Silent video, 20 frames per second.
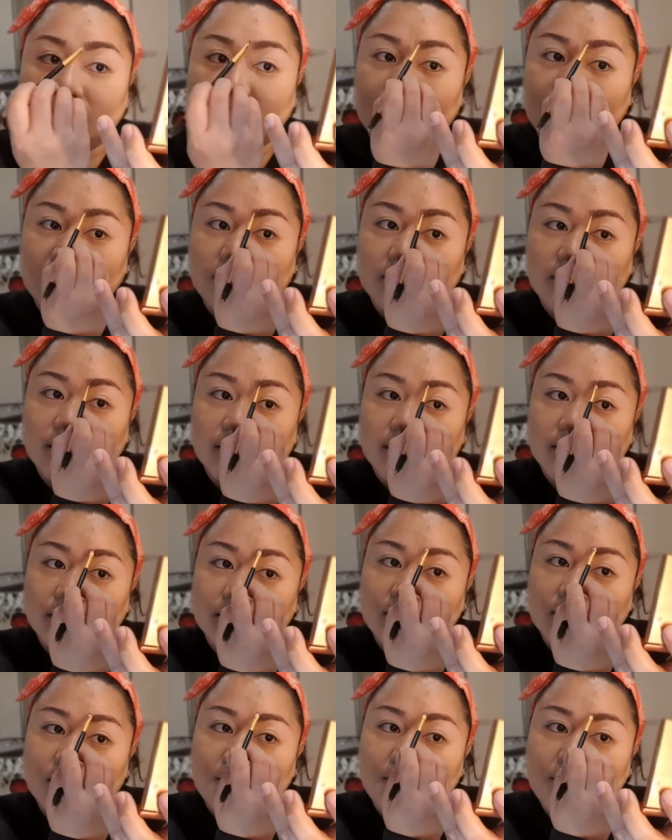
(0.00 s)
and then
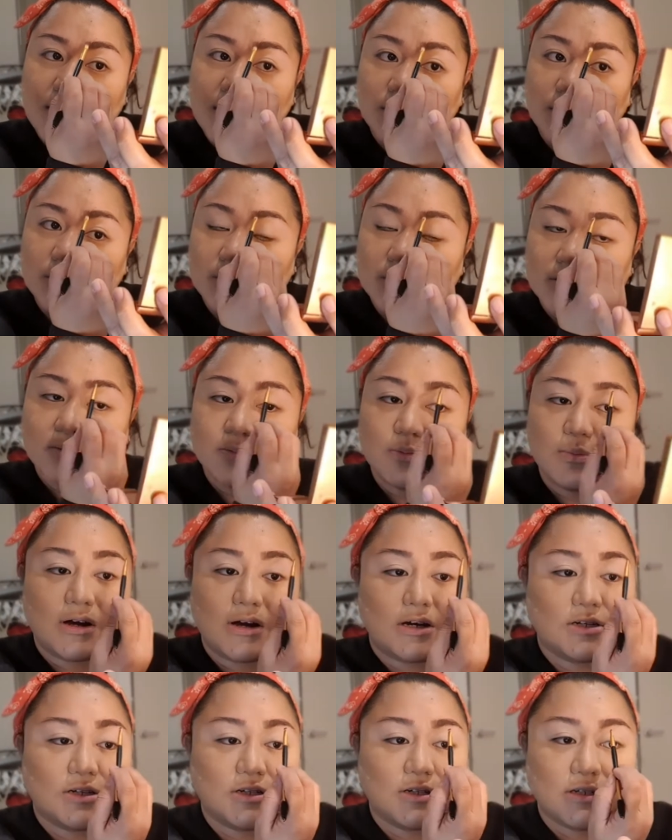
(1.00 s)
come back with your
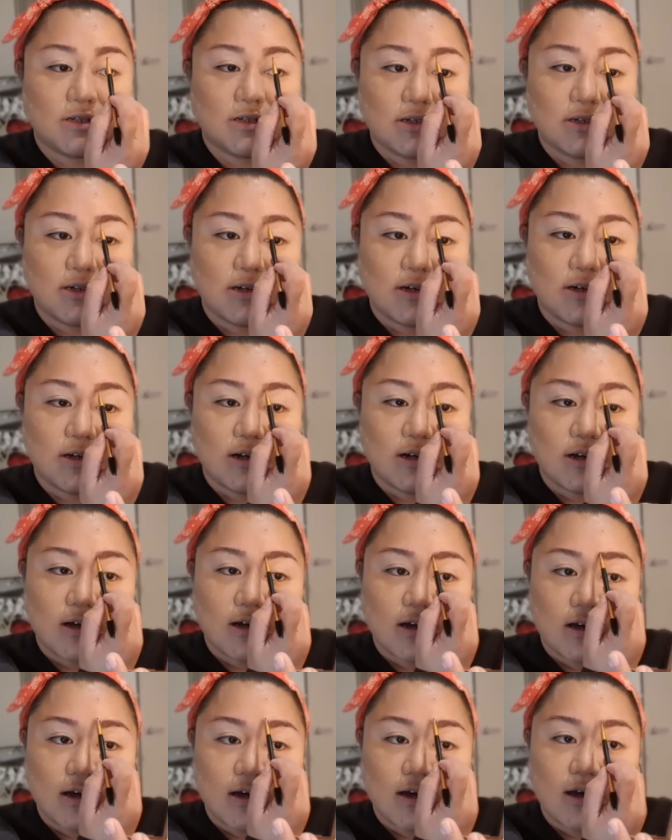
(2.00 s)
brush
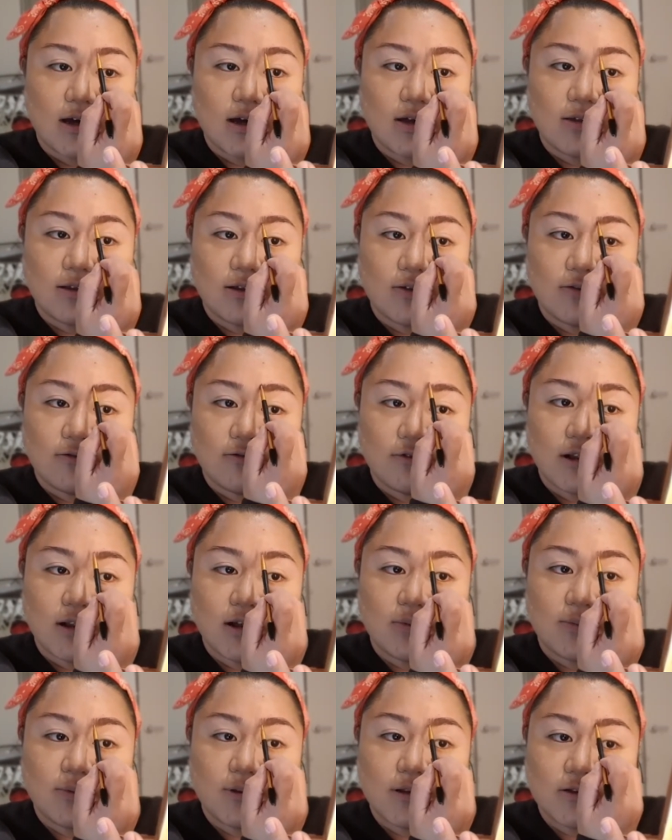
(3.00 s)
and then fill
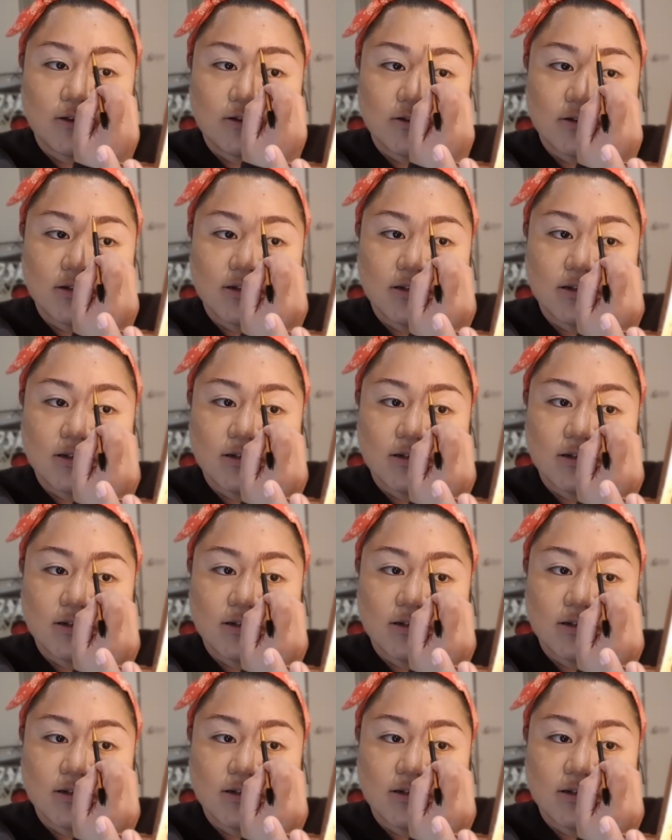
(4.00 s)
up those